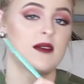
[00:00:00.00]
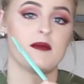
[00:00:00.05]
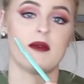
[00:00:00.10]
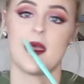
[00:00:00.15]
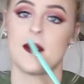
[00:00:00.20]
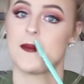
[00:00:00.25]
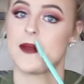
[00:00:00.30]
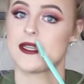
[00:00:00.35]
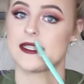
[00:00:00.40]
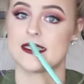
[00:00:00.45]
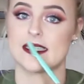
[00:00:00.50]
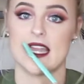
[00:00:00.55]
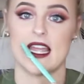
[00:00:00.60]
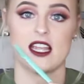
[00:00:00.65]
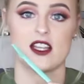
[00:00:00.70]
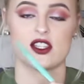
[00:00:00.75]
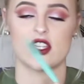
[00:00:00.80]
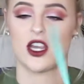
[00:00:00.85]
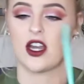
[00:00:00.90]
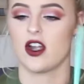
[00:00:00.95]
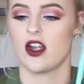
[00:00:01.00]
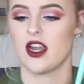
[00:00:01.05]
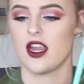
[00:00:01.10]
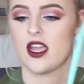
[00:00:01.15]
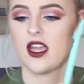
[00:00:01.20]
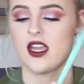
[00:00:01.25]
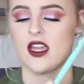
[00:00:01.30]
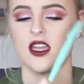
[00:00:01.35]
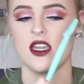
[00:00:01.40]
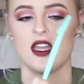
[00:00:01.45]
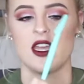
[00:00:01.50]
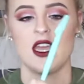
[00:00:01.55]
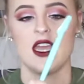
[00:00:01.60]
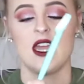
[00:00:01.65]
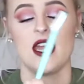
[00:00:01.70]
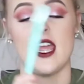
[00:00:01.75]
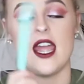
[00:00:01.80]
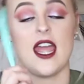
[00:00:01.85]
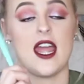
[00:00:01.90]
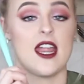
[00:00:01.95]
my mustache area.
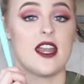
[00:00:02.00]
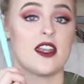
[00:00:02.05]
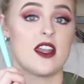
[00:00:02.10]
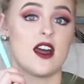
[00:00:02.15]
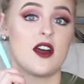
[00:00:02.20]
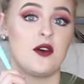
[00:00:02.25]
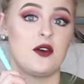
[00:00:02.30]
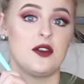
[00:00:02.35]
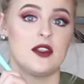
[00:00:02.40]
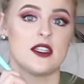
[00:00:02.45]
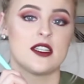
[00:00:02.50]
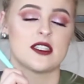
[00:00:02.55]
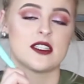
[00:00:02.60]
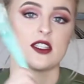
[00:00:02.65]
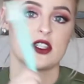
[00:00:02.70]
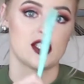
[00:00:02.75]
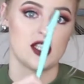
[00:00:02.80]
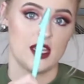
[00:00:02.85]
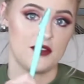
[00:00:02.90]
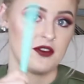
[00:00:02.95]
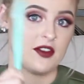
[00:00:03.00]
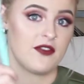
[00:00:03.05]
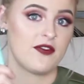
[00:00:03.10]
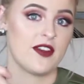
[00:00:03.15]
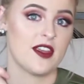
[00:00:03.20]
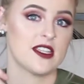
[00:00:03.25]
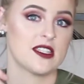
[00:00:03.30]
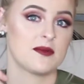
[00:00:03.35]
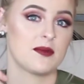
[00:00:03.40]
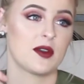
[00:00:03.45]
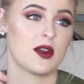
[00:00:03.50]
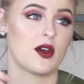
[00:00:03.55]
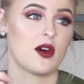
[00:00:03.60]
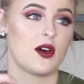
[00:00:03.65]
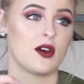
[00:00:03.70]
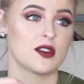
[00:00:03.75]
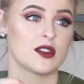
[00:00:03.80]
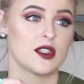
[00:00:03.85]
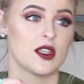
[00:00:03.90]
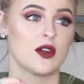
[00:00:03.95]
And not only does it shave your face, but it
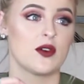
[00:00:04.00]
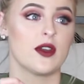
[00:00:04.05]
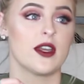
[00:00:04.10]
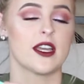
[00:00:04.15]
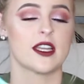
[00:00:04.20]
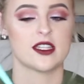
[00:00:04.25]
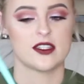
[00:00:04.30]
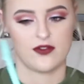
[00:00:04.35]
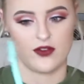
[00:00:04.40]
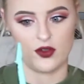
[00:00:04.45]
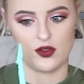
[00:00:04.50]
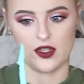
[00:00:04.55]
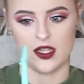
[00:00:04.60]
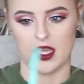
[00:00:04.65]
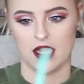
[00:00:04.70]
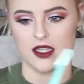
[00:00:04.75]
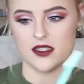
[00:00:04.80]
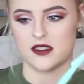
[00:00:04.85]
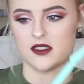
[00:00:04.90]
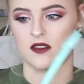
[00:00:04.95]
also exfoliates.